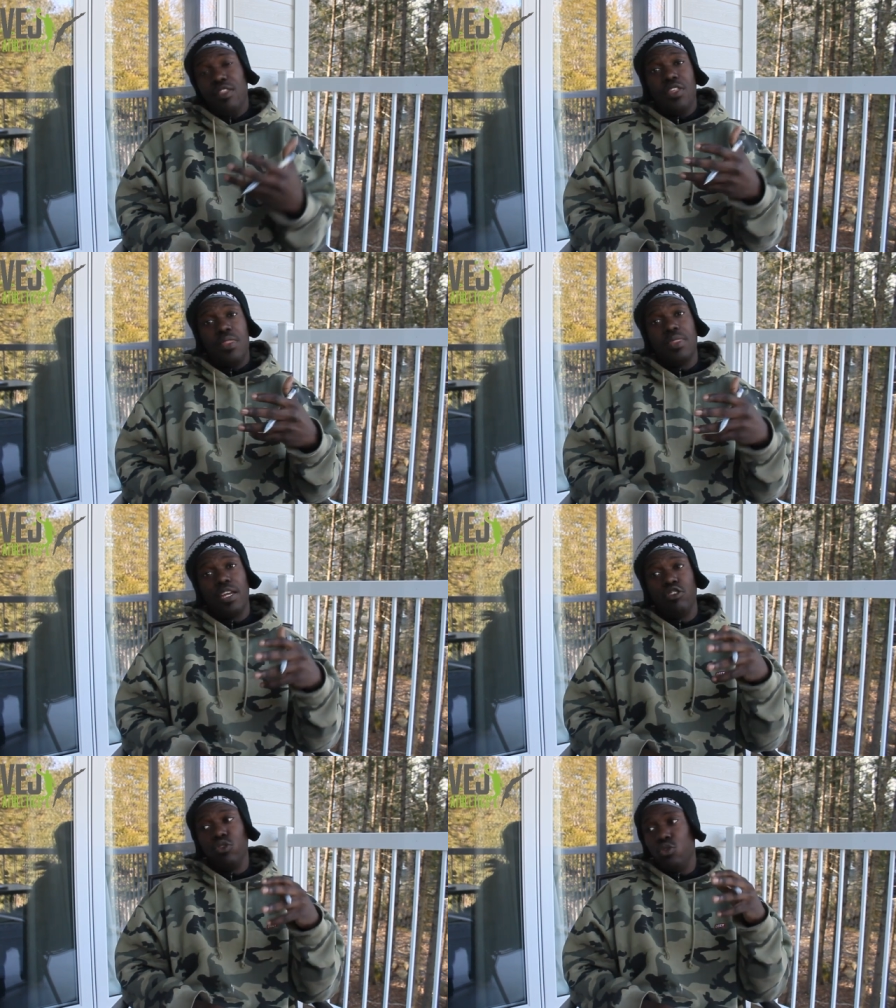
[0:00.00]
than they
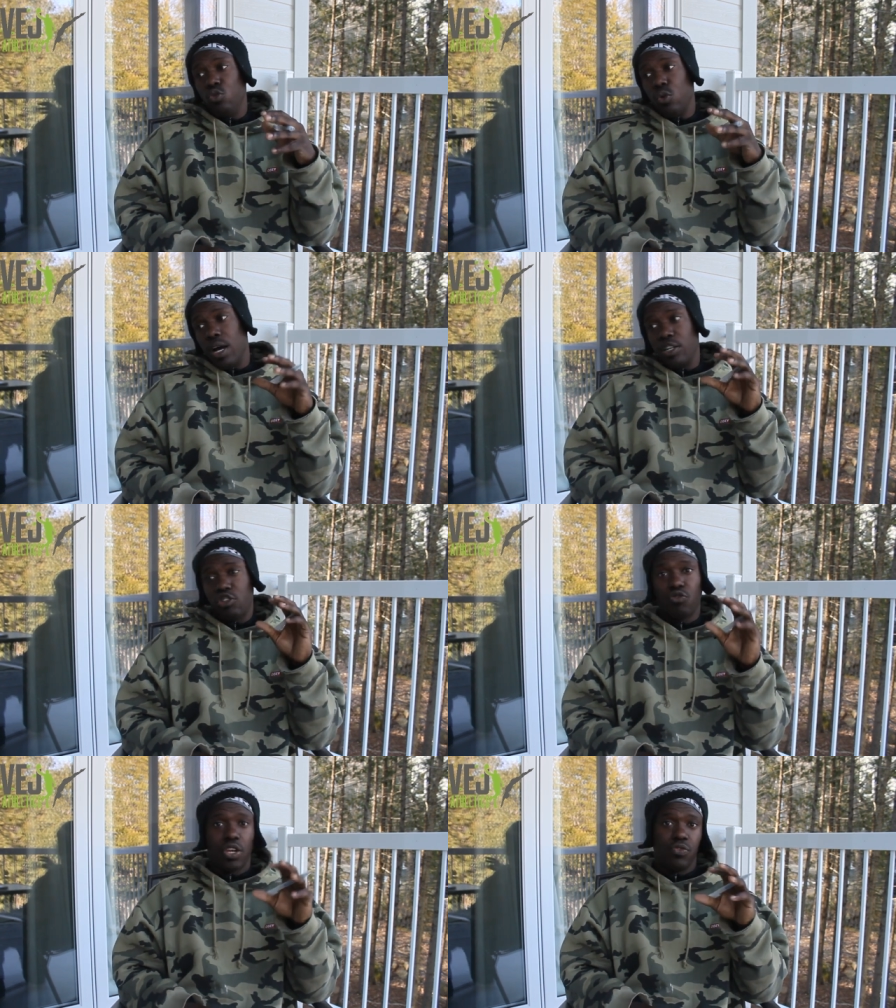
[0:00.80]
do
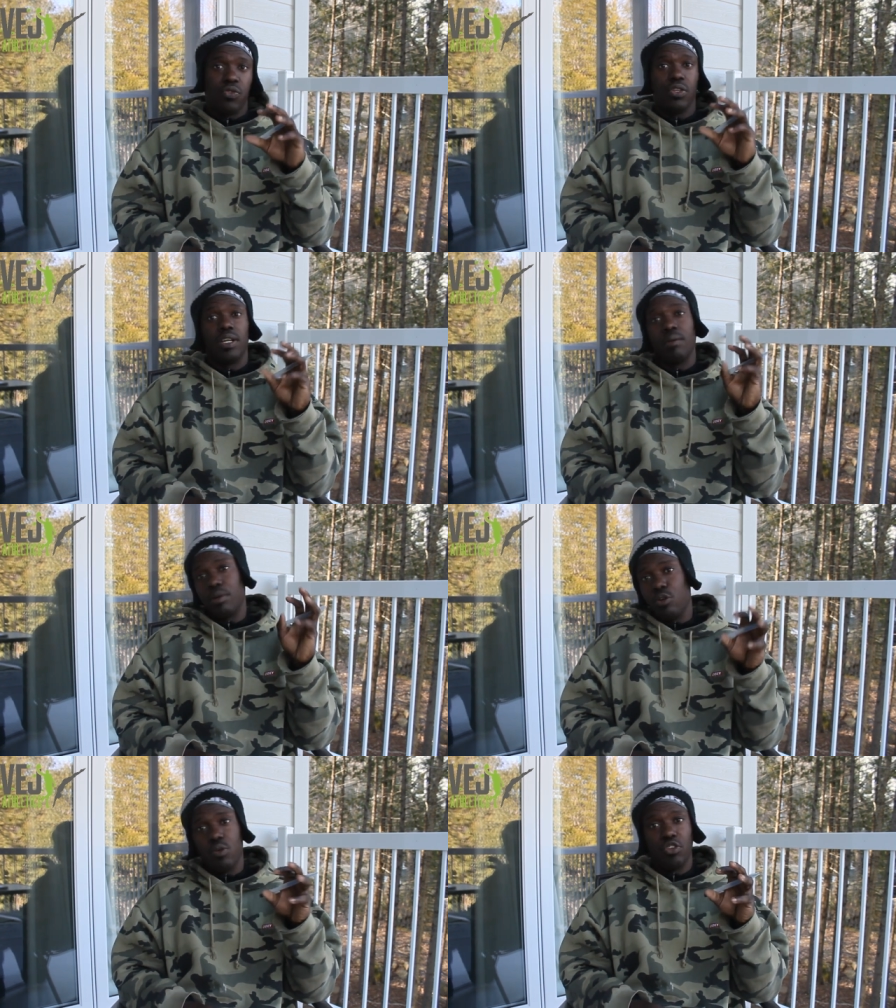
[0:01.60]
stressful, and I'm
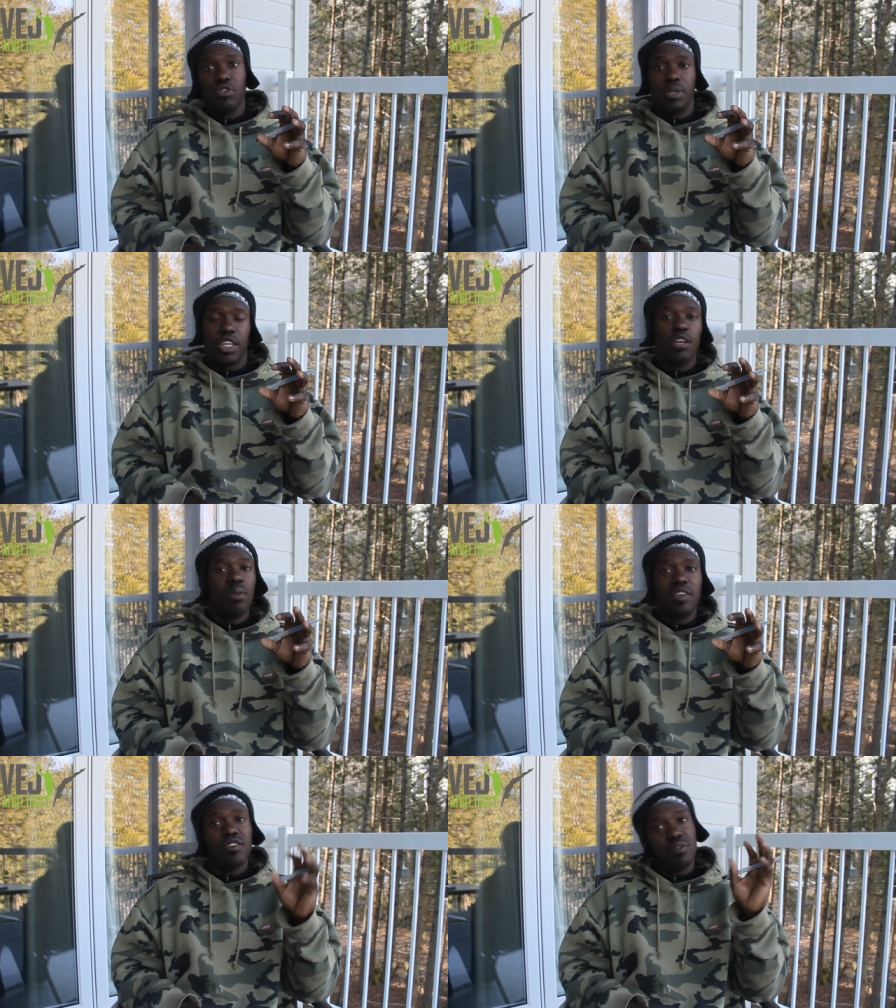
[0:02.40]
going to go in the gym and kill
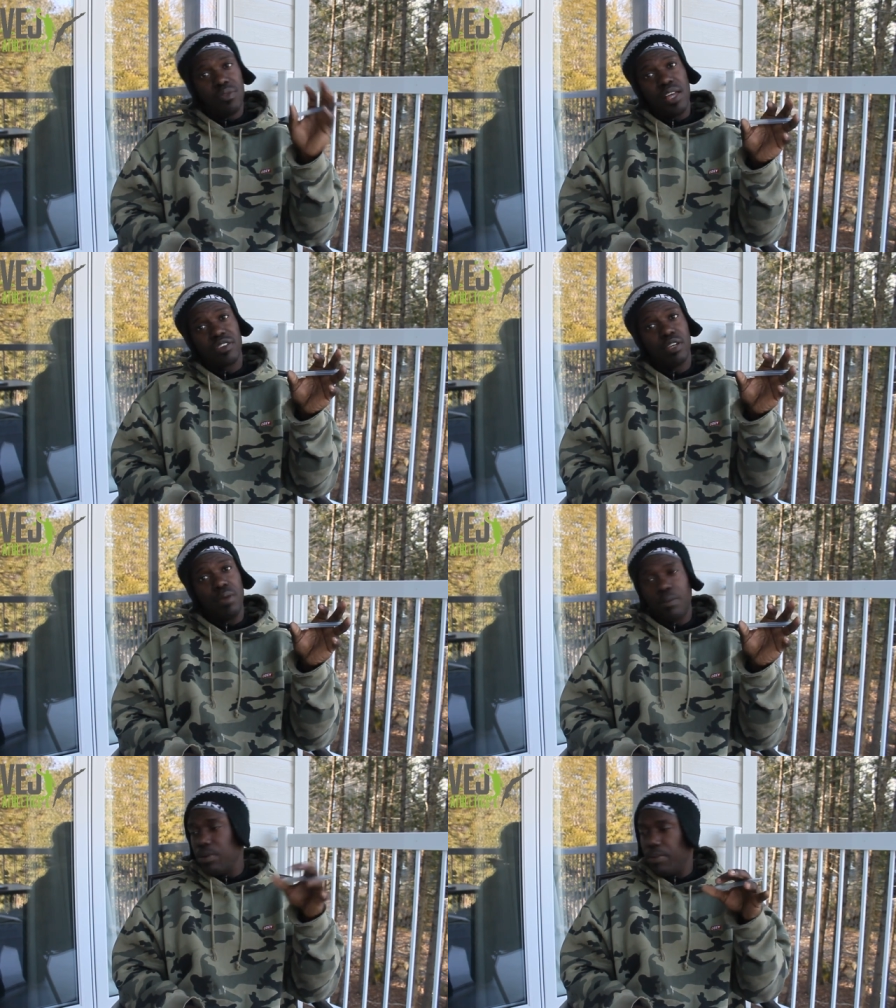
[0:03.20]
myself and that's going to
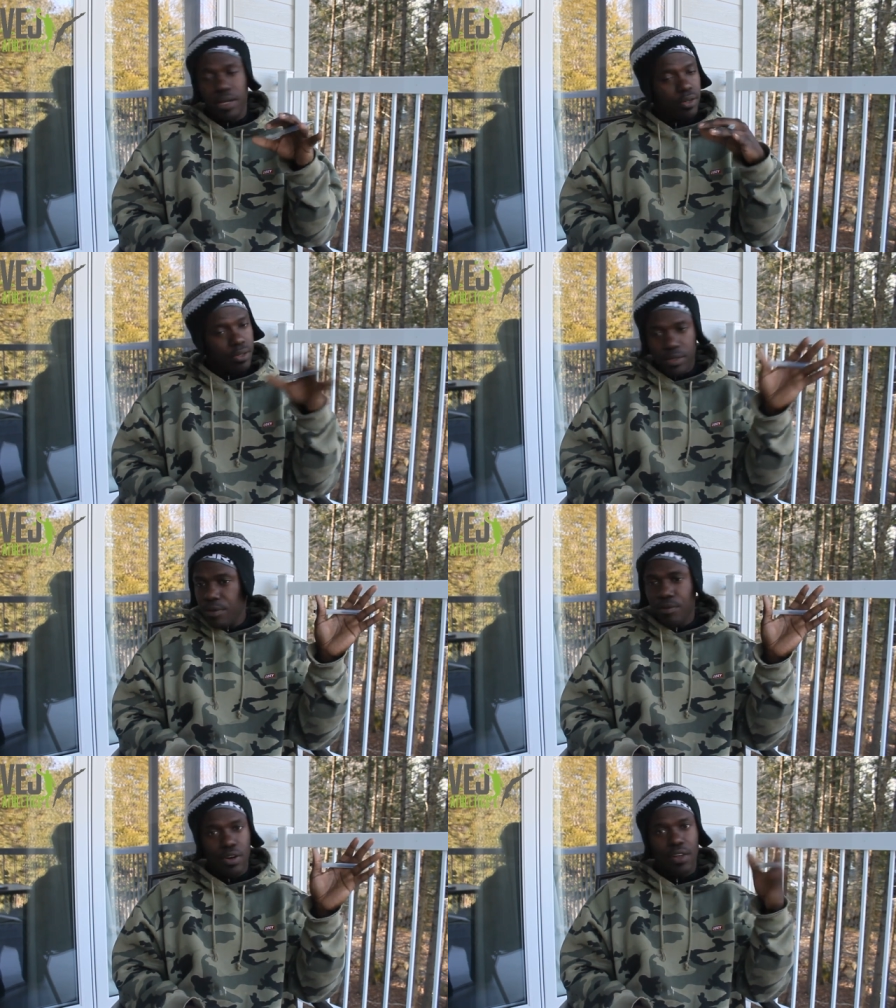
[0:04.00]
make me better.
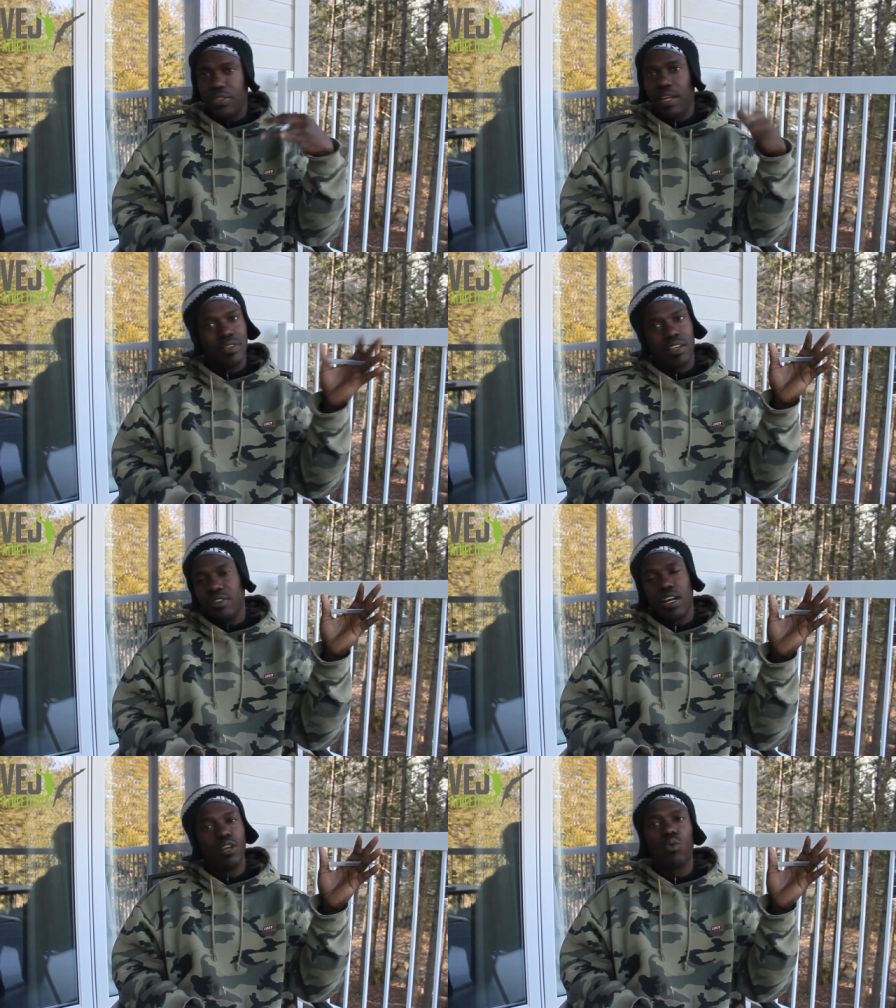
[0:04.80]
For an athlete, that's
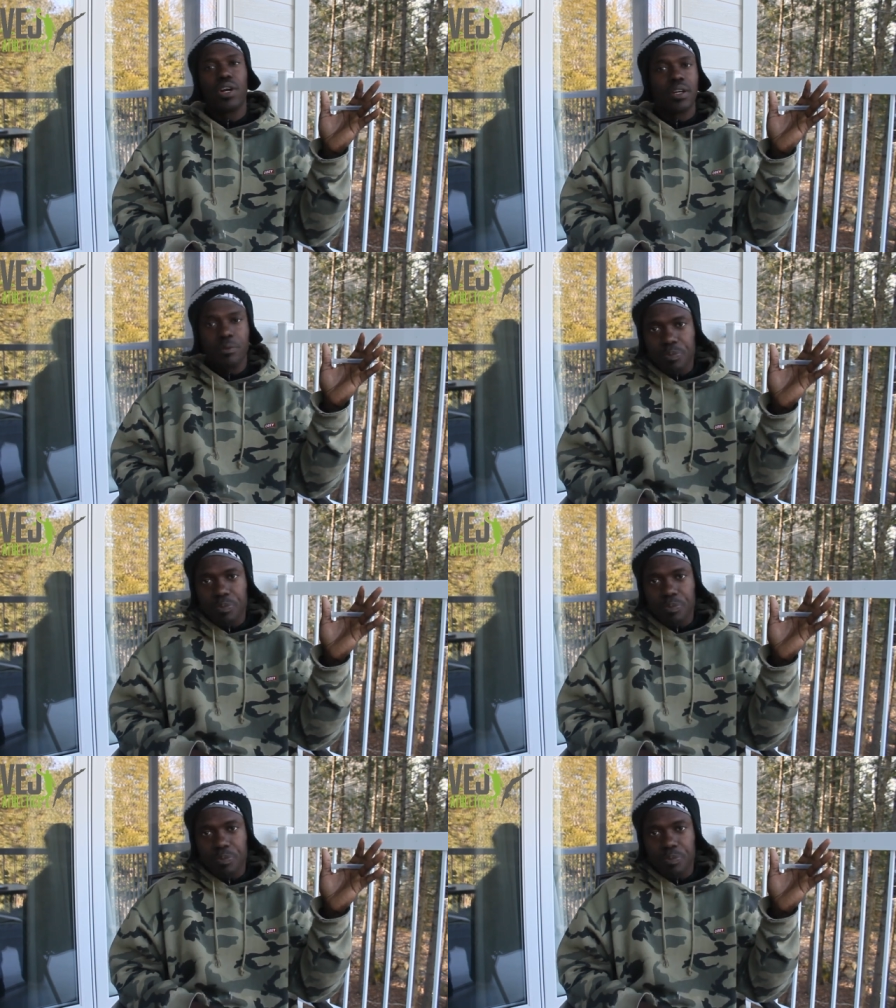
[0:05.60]
not going to work